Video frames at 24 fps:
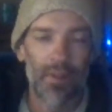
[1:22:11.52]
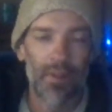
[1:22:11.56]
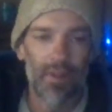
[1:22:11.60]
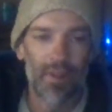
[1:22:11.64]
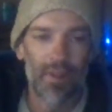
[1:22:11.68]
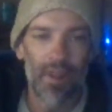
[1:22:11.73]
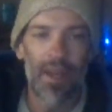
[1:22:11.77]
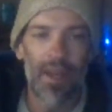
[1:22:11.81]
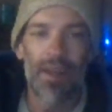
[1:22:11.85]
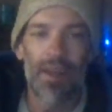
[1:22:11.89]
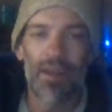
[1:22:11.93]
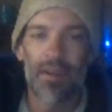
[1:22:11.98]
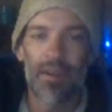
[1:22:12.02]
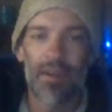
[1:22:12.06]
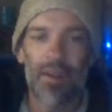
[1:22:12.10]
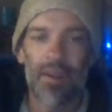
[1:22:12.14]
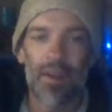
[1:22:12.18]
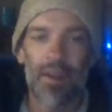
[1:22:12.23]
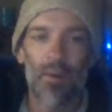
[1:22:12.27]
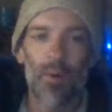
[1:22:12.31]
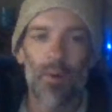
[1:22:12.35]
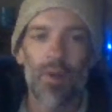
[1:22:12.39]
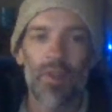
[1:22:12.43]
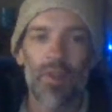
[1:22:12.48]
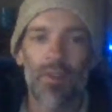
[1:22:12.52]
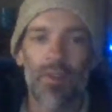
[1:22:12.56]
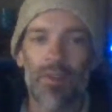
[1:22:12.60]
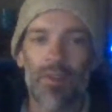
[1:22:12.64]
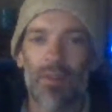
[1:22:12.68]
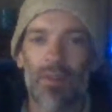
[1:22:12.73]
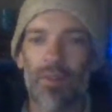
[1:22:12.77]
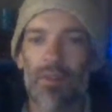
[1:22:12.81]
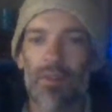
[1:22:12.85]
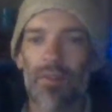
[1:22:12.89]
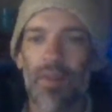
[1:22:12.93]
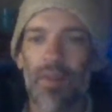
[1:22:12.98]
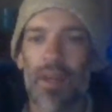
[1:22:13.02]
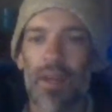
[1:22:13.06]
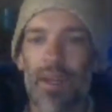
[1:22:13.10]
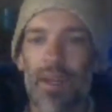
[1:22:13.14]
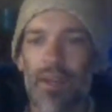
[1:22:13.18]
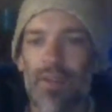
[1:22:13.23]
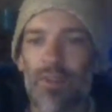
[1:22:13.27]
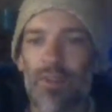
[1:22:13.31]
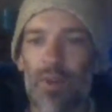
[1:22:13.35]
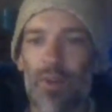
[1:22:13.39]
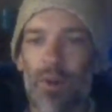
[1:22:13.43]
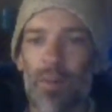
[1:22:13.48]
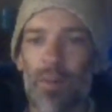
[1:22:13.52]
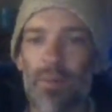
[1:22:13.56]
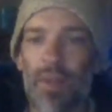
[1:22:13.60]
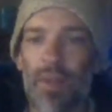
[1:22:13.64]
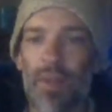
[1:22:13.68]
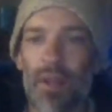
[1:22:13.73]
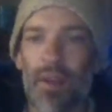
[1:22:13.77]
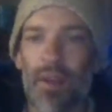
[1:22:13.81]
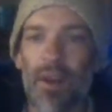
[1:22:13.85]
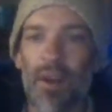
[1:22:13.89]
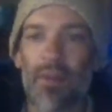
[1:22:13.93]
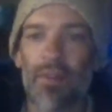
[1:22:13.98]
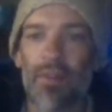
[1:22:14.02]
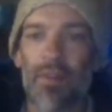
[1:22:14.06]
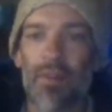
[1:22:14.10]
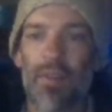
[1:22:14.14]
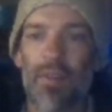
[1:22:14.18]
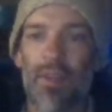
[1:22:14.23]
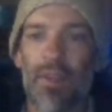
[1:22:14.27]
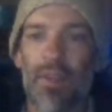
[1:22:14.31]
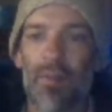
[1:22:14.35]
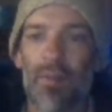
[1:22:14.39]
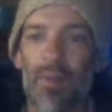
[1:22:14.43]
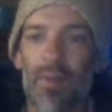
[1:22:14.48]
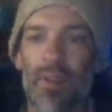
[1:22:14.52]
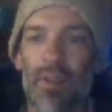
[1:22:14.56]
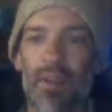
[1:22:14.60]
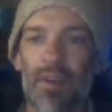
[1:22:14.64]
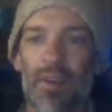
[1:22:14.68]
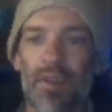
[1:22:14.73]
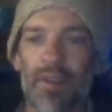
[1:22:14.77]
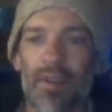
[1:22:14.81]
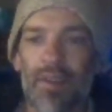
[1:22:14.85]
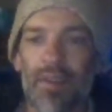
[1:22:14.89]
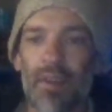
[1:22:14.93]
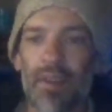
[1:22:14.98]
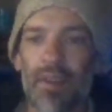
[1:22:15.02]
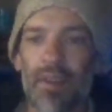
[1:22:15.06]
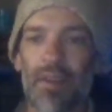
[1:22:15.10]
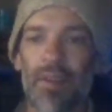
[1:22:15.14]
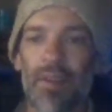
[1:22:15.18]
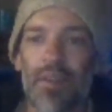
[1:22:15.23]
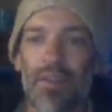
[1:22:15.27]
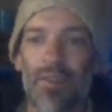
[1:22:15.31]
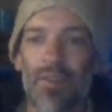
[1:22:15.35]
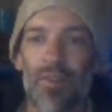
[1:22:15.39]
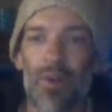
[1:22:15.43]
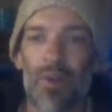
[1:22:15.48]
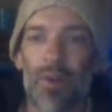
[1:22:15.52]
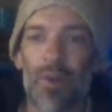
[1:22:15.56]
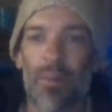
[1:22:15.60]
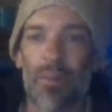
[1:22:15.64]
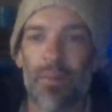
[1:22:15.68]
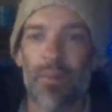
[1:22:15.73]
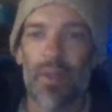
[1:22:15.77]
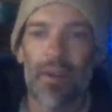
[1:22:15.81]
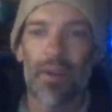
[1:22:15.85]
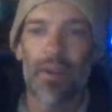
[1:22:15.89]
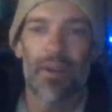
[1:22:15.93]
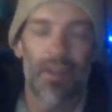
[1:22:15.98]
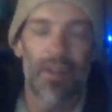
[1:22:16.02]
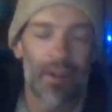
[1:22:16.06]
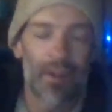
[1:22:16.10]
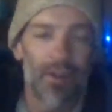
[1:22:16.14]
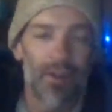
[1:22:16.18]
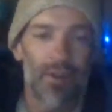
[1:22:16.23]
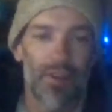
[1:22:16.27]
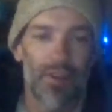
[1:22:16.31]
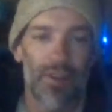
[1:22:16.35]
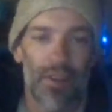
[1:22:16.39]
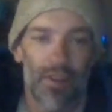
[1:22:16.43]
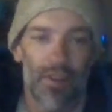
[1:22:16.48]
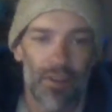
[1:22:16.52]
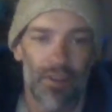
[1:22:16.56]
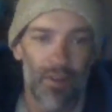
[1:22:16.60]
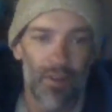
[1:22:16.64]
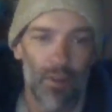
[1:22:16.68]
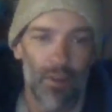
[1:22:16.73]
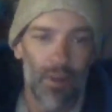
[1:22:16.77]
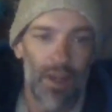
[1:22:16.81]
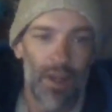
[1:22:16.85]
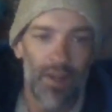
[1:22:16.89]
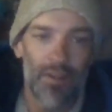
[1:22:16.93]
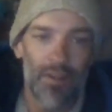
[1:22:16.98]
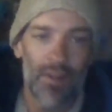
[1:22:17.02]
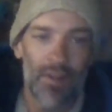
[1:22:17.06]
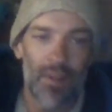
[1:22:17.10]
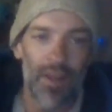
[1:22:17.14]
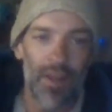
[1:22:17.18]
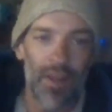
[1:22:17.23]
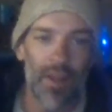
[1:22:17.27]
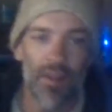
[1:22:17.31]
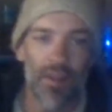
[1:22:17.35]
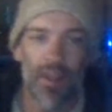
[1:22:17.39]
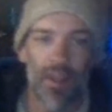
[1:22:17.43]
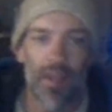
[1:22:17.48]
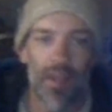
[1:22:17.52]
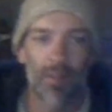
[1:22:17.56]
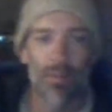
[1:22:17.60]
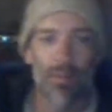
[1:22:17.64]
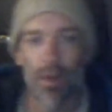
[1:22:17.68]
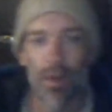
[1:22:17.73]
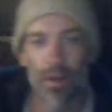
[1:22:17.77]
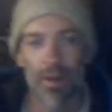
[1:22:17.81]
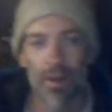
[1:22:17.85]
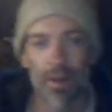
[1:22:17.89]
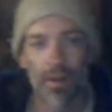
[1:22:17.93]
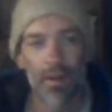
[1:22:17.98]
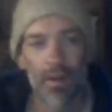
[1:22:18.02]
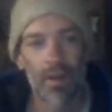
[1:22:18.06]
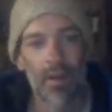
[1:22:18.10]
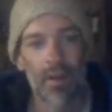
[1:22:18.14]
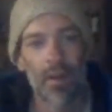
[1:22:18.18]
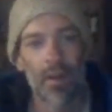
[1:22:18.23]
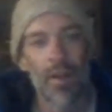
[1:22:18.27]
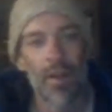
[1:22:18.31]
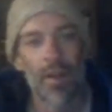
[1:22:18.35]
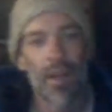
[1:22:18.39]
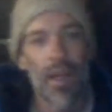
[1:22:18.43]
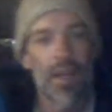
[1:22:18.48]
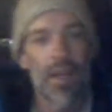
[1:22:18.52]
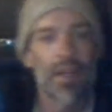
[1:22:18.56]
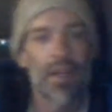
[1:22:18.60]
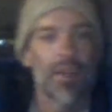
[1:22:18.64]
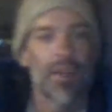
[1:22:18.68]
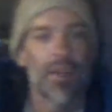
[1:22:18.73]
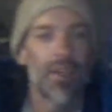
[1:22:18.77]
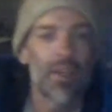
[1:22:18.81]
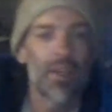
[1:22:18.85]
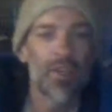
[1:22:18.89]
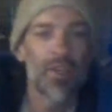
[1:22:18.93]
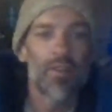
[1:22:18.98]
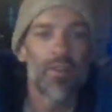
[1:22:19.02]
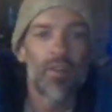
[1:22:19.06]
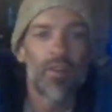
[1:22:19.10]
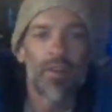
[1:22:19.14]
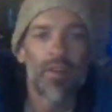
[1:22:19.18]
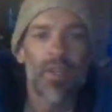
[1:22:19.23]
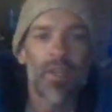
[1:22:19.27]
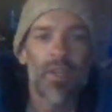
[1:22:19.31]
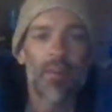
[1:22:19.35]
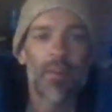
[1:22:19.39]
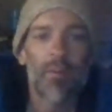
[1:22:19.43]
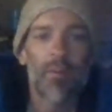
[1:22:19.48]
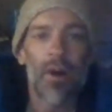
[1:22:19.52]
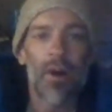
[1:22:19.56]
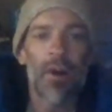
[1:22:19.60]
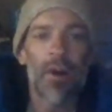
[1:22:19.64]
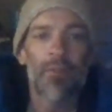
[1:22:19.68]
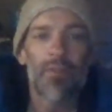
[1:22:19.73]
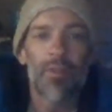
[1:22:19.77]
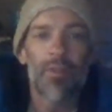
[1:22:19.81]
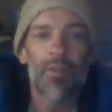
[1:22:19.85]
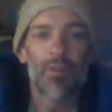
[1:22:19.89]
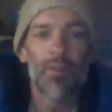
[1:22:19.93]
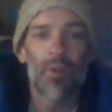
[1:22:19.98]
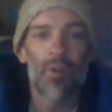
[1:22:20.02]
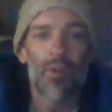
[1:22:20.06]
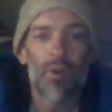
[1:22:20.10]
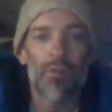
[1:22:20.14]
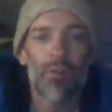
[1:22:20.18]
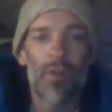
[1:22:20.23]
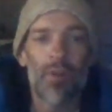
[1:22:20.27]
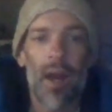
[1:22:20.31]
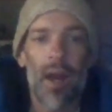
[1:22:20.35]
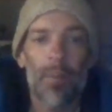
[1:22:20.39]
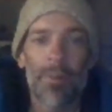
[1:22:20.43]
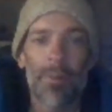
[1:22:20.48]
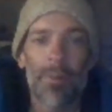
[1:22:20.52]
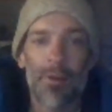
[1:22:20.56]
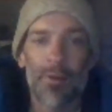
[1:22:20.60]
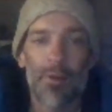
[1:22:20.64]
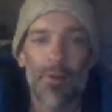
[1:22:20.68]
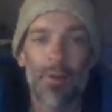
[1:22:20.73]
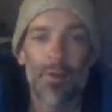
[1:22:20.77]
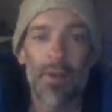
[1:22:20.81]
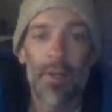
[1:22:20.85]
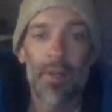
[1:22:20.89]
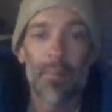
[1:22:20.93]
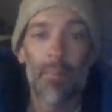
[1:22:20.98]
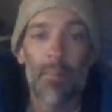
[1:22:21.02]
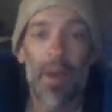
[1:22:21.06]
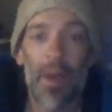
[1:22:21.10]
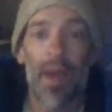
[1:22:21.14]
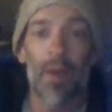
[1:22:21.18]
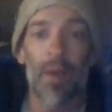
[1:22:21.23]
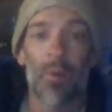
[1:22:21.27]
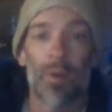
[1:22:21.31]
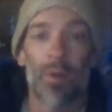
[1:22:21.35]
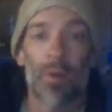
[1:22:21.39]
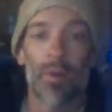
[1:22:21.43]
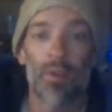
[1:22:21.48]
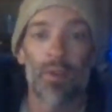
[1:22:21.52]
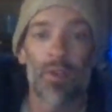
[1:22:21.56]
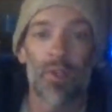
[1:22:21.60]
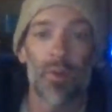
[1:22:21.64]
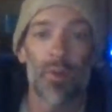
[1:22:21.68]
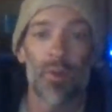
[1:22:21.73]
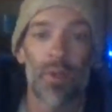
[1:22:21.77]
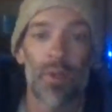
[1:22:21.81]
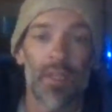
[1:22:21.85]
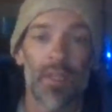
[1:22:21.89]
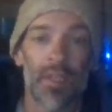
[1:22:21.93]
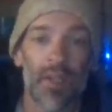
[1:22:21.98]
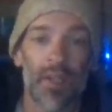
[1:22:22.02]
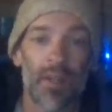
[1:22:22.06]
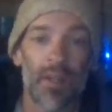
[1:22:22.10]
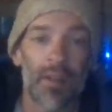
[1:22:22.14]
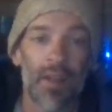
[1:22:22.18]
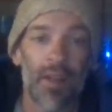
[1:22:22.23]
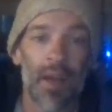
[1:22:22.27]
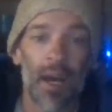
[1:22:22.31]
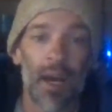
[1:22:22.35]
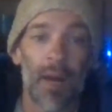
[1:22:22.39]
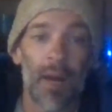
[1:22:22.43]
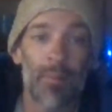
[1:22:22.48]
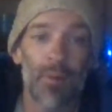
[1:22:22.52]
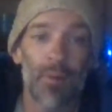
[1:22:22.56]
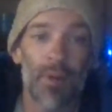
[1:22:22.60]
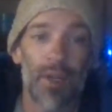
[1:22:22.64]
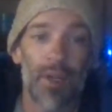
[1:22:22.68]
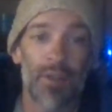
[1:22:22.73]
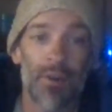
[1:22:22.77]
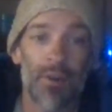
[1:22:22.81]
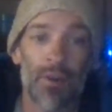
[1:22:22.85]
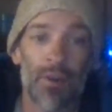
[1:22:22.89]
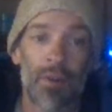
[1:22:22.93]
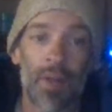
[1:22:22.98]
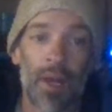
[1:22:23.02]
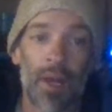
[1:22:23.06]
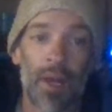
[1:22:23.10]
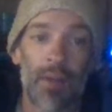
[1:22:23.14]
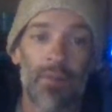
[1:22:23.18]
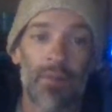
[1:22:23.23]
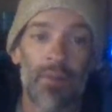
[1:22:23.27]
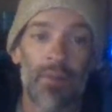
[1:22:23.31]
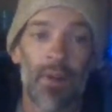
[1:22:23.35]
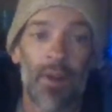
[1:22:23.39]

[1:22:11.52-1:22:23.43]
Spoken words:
Yeah, storms that cover things with dust and then the storms that clear the dust away so they can keep running. In addition, the team often drove Opportunity backwards to extend the operational life